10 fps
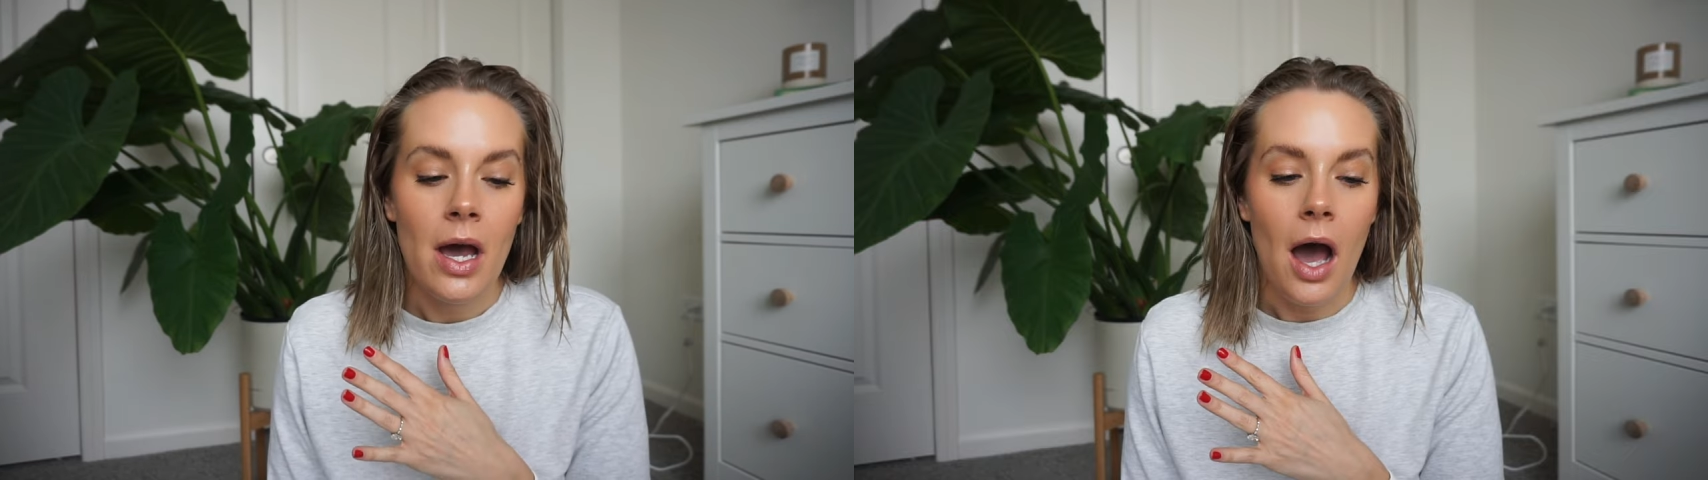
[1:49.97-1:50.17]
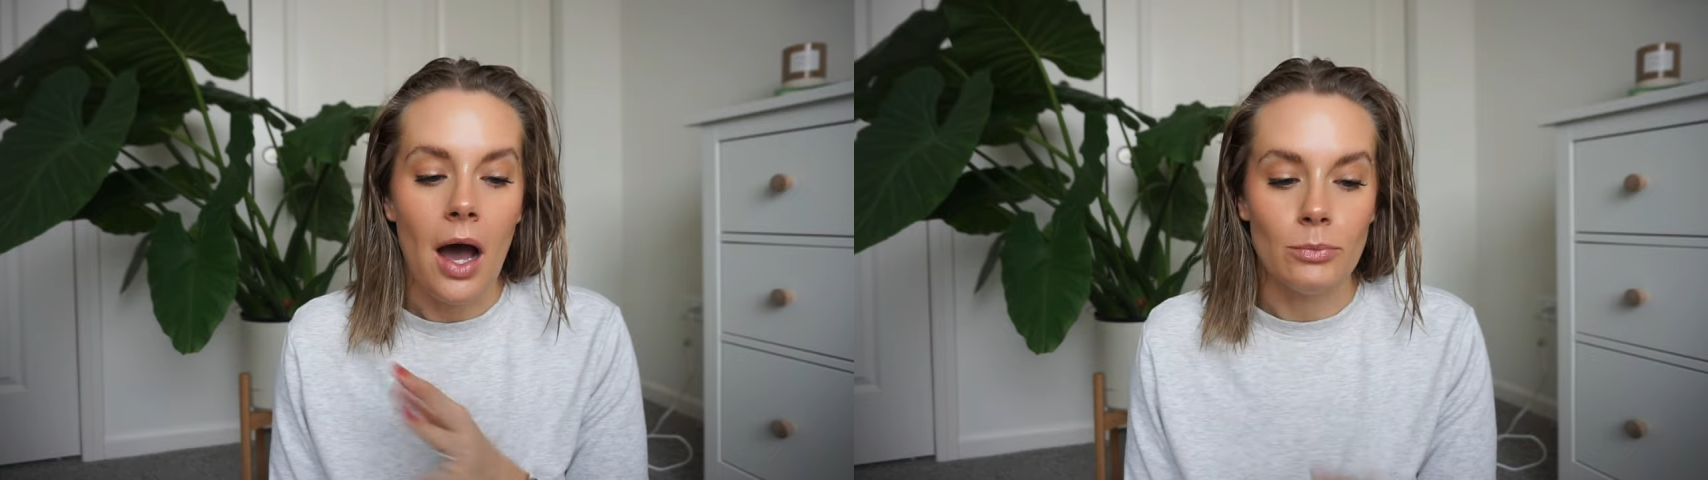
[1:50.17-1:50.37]

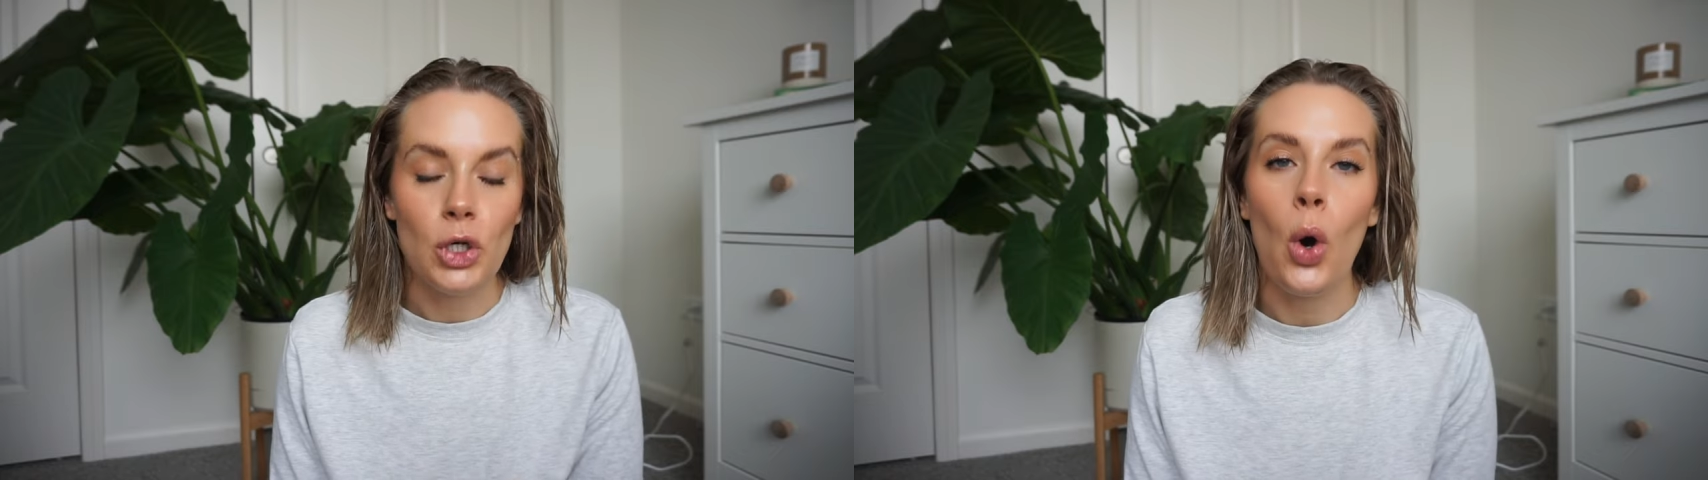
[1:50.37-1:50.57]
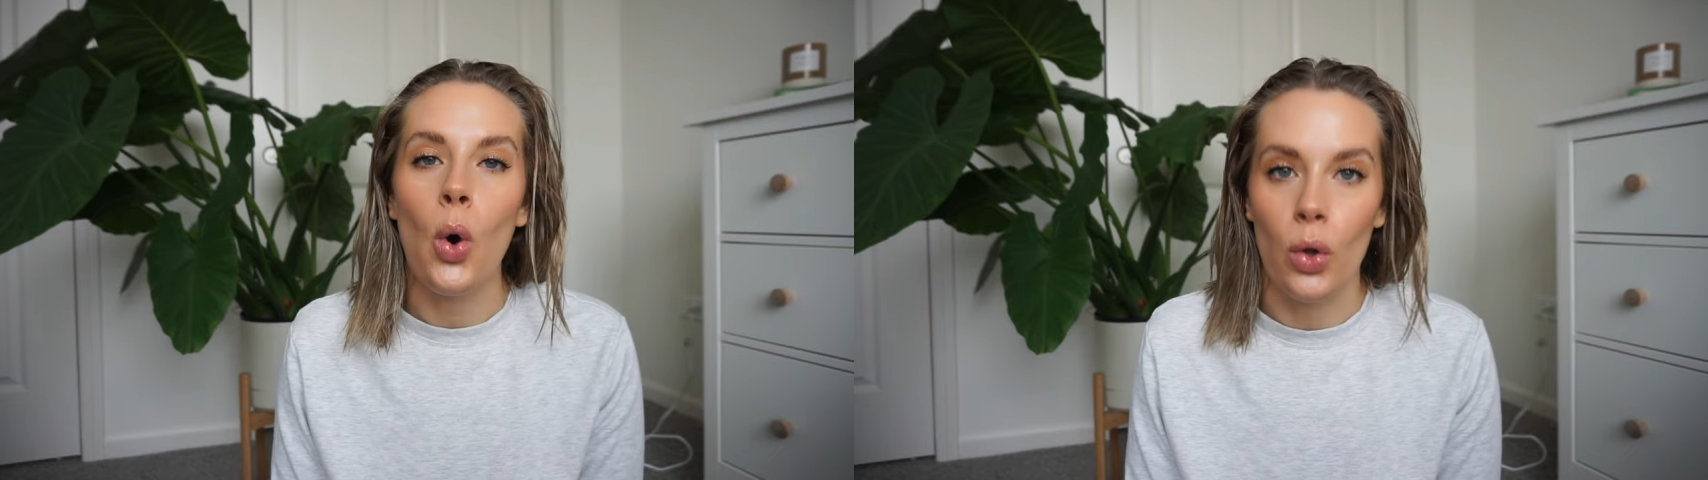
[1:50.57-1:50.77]
um,
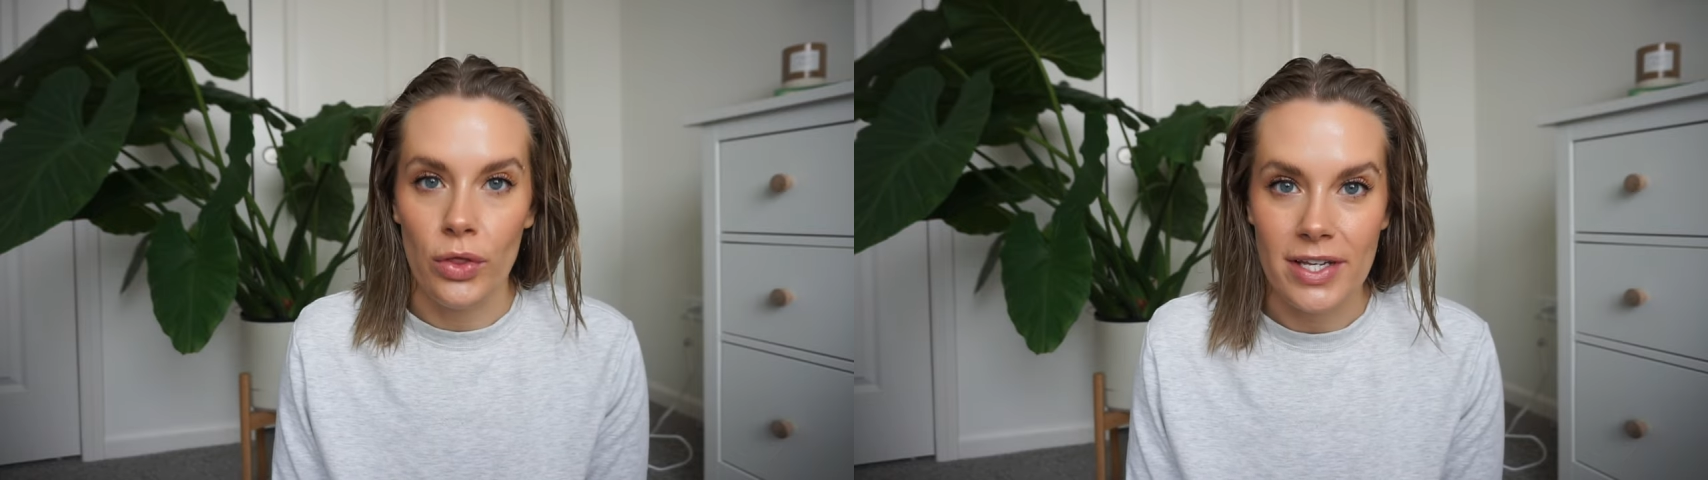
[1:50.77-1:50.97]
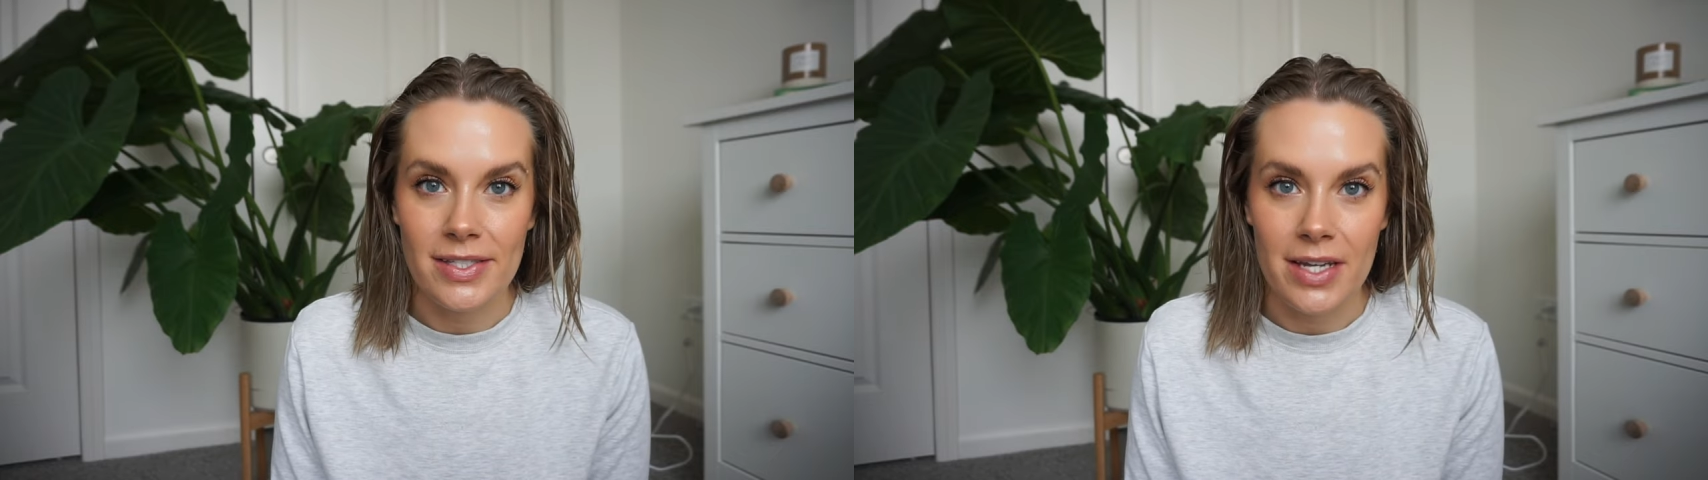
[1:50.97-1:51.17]
to
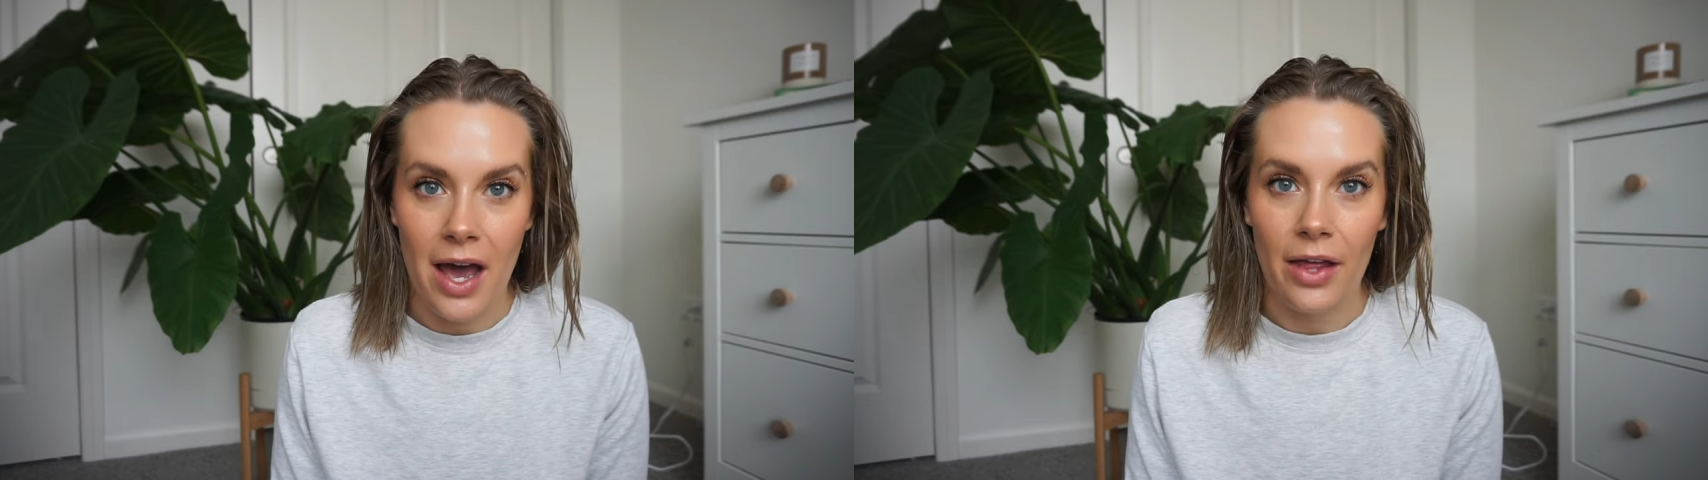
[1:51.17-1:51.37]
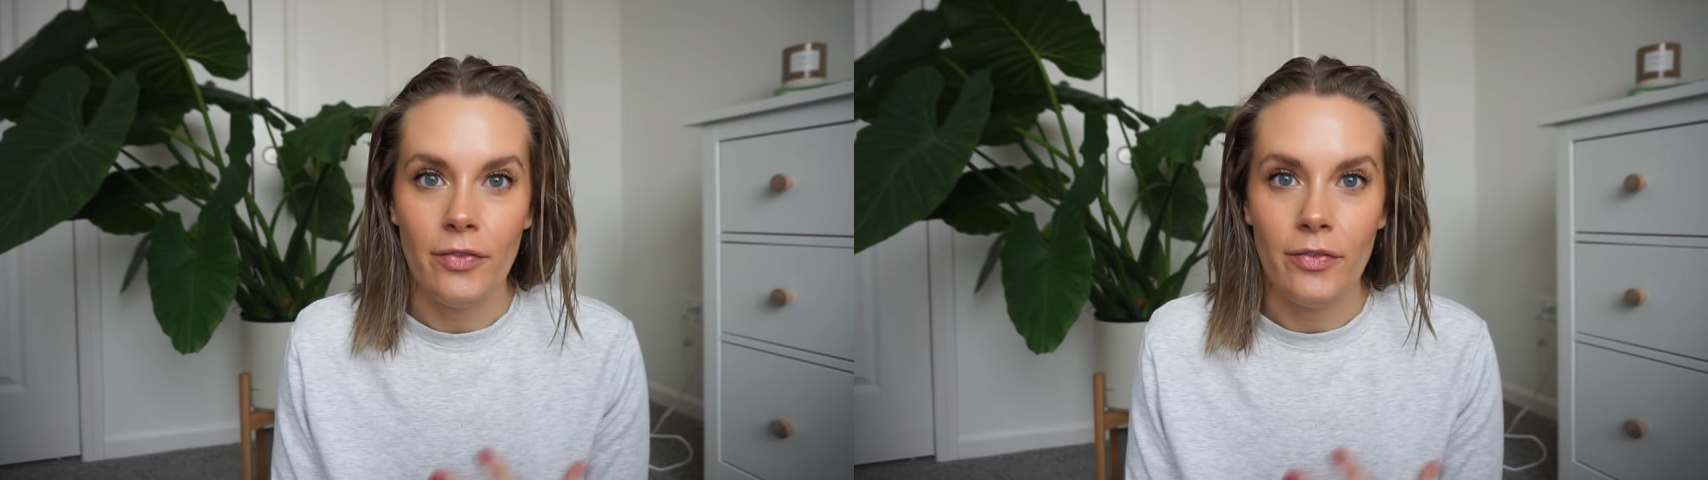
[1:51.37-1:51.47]
hold this style